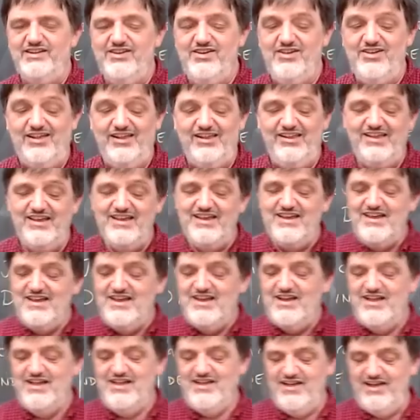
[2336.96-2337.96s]
at all.
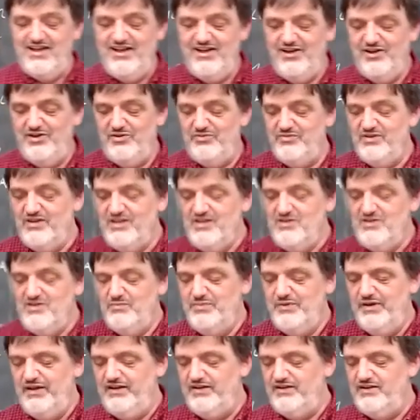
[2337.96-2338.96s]
um,
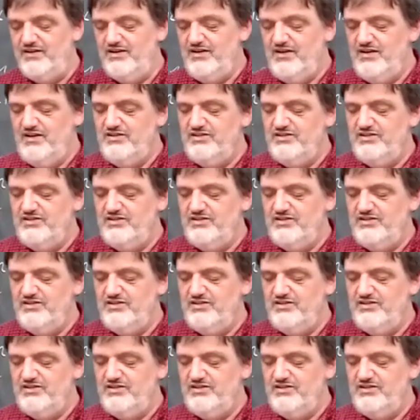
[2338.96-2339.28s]
but